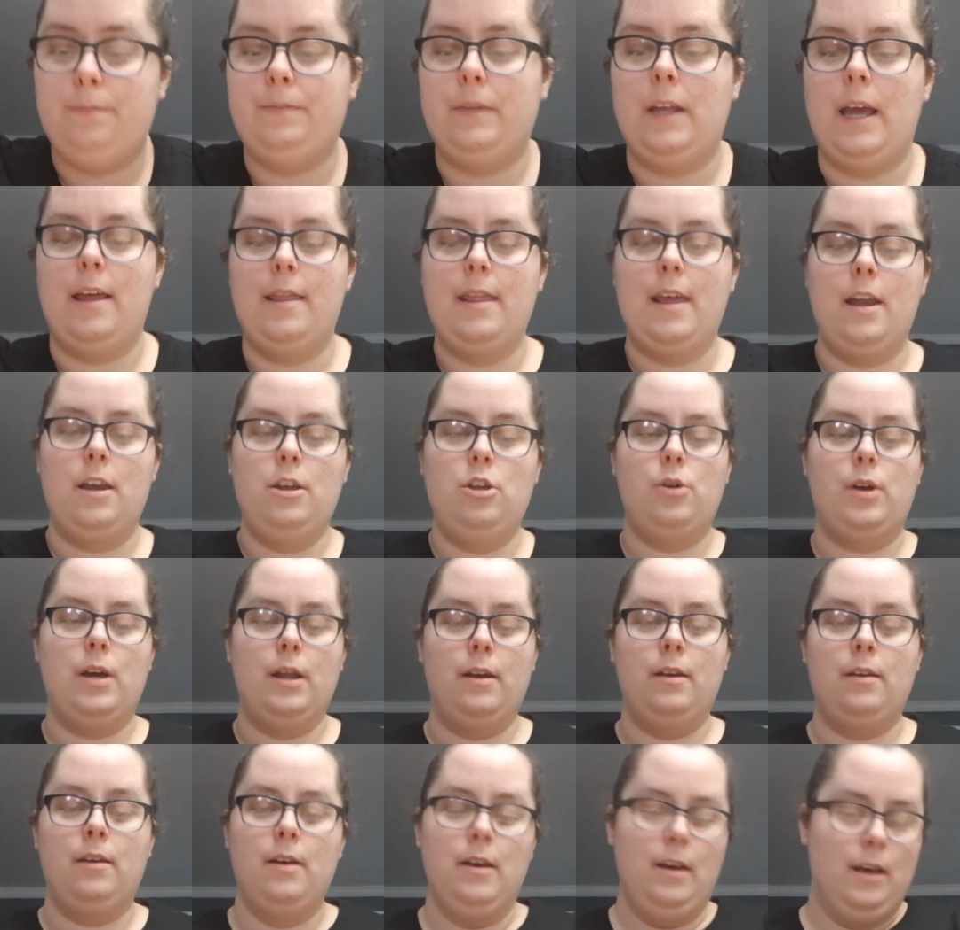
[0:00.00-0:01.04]
And then you
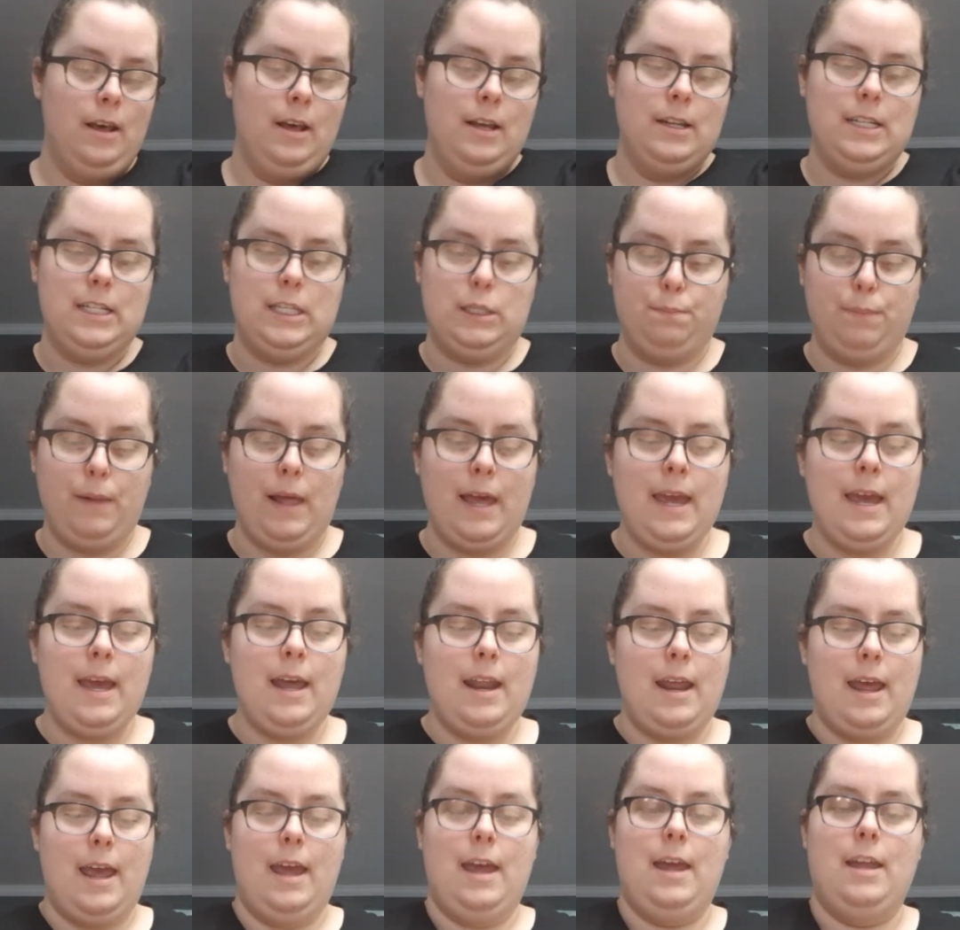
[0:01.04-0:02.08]
can display
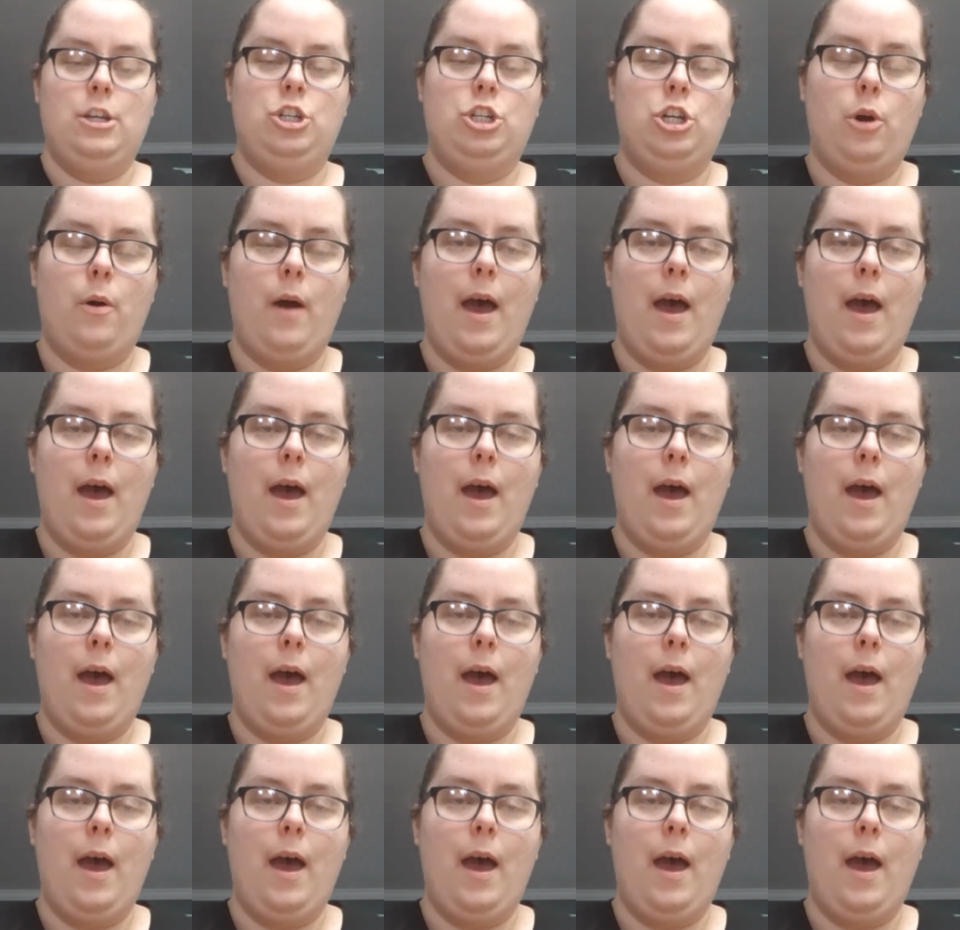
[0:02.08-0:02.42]
it and show